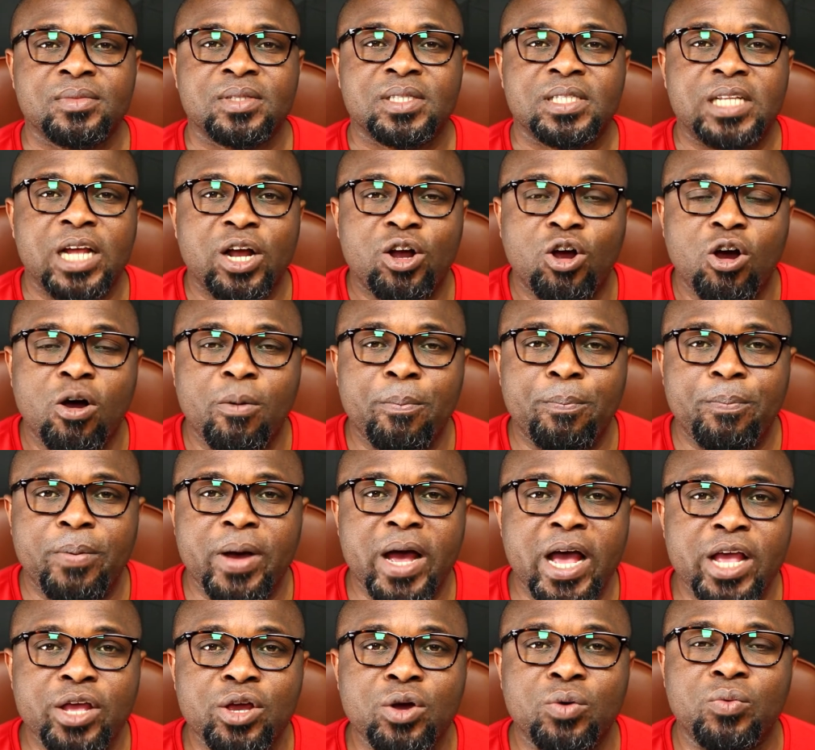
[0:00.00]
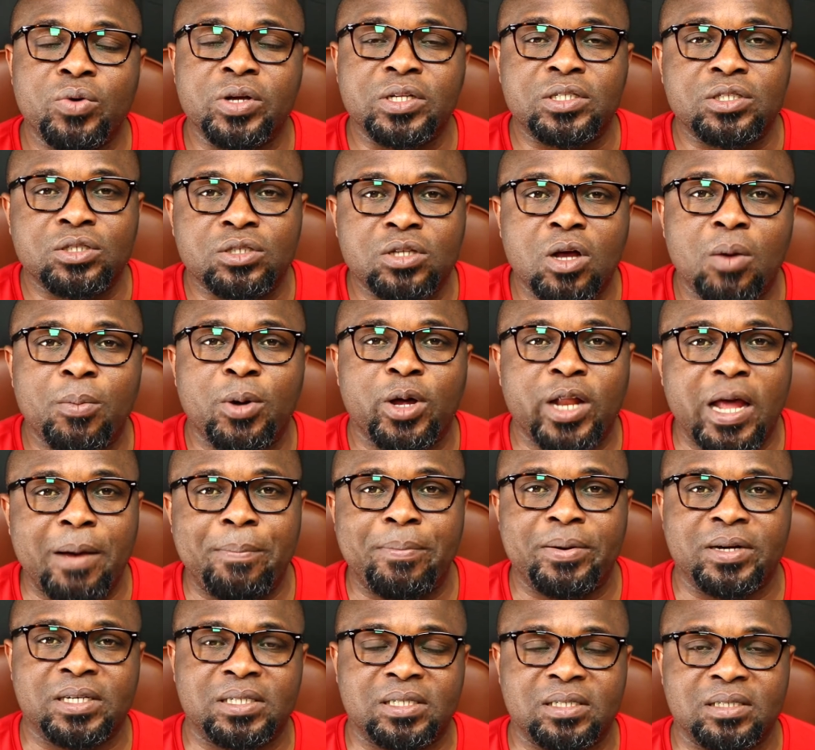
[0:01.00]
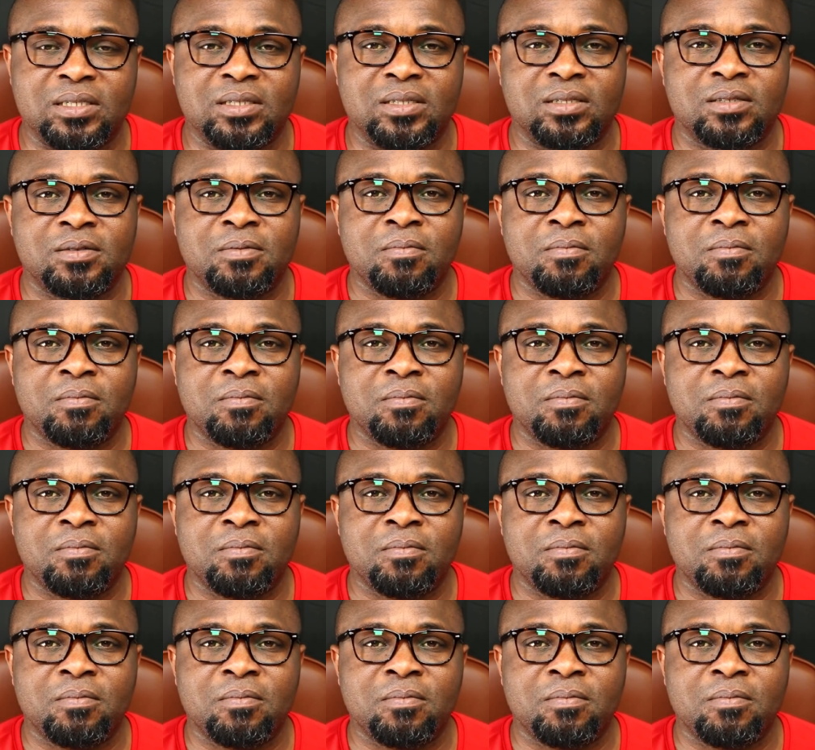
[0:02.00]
They compare you with some other person.